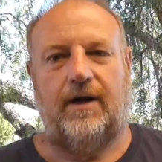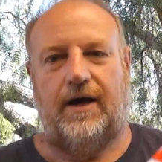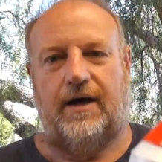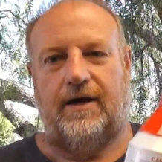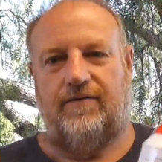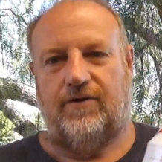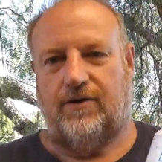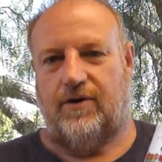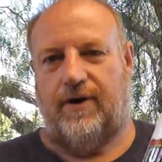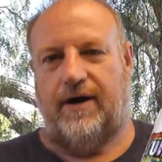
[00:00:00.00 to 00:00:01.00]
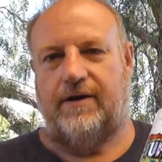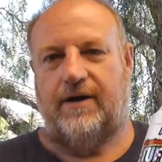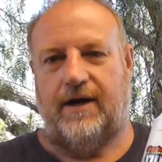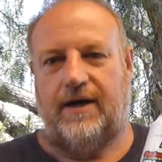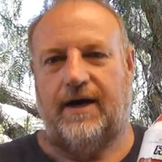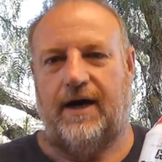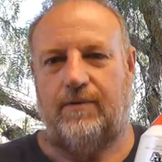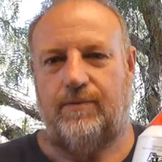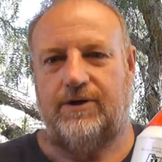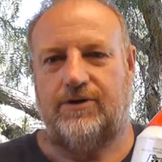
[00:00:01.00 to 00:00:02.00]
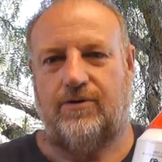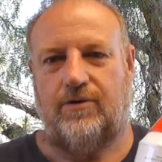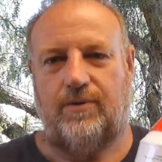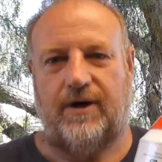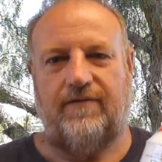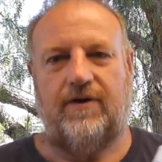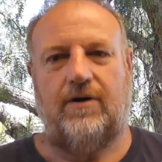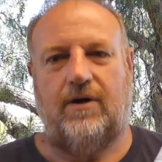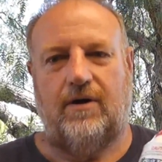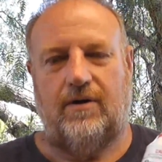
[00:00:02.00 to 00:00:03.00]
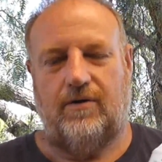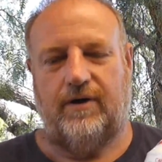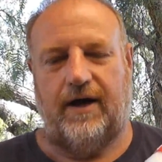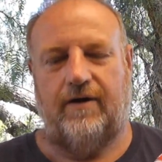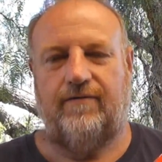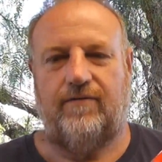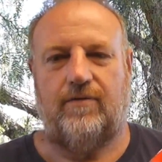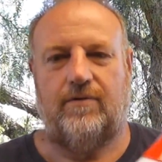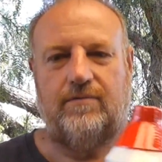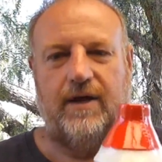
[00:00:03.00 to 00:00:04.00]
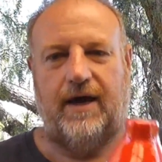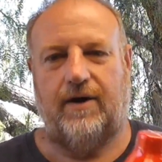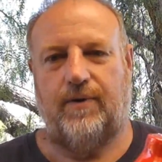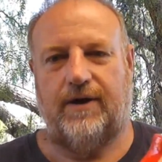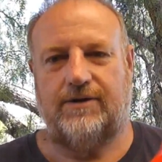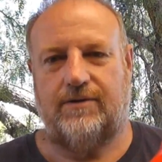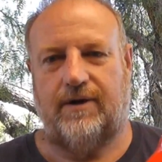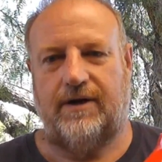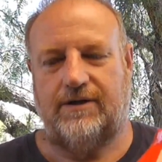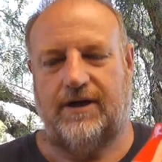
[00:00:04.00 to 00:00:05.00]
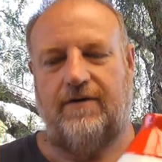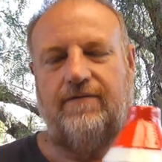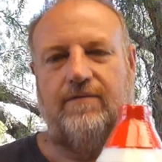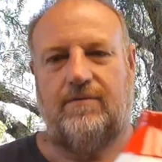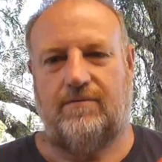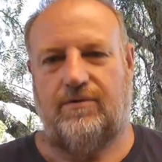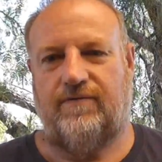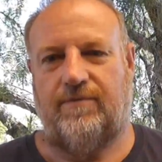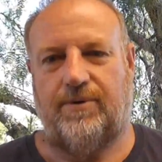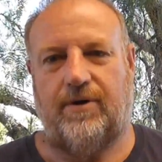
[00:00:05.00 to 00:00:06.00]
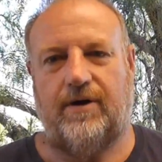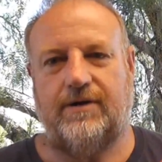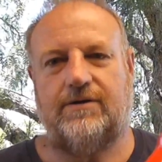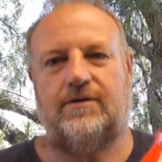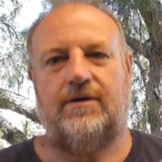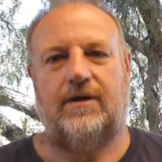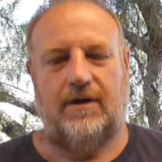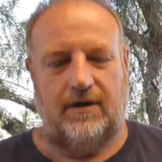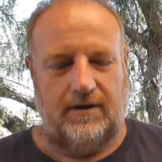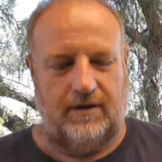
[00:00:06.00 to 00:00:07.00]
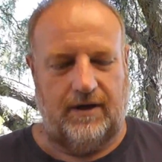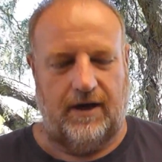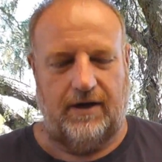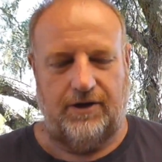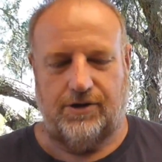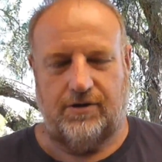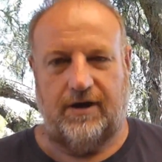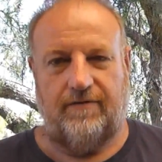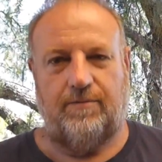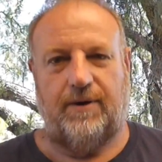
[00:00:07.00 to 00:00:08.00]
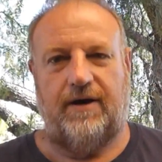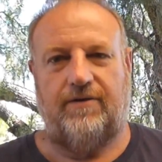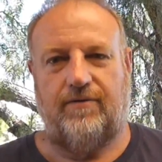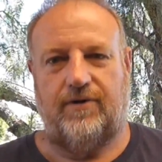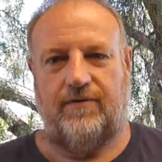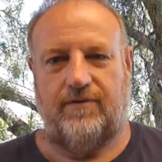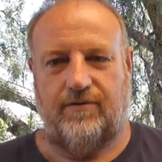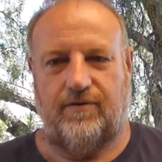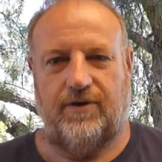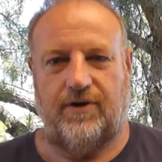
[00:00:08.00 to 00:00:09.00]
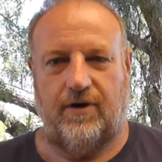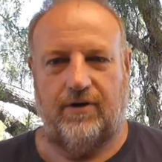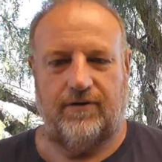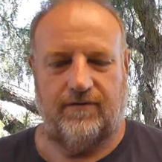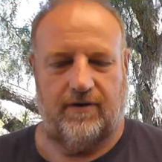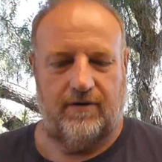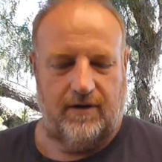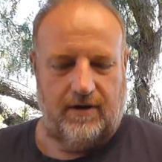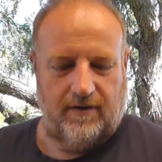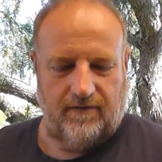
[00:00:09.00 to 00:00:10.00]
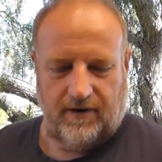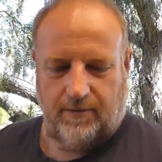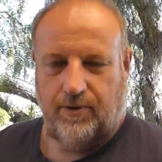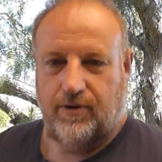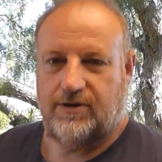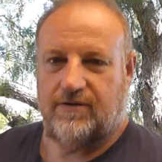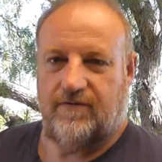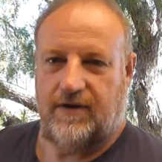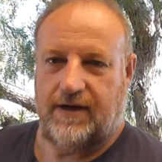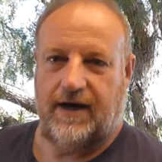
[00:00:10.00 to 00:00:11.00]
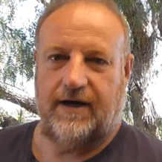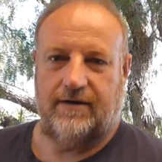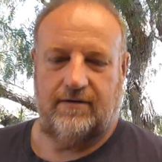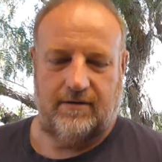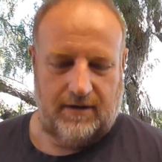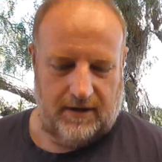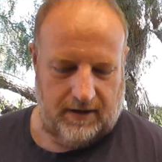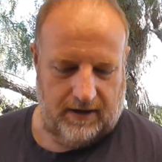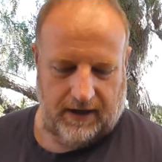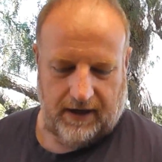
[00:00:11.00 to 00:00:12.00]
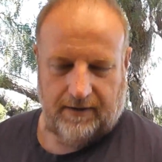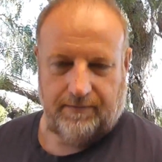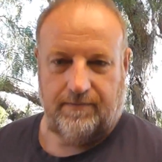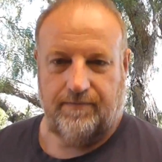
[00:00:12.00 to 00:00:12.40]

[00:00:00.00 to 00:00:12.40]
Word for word: Uh, if you look around in any hardware store or whatever, look out for how quick is it rain safe, look for price, uh, you shouldn't have to pay through the through the nose for, for your poisons for your garden. Um,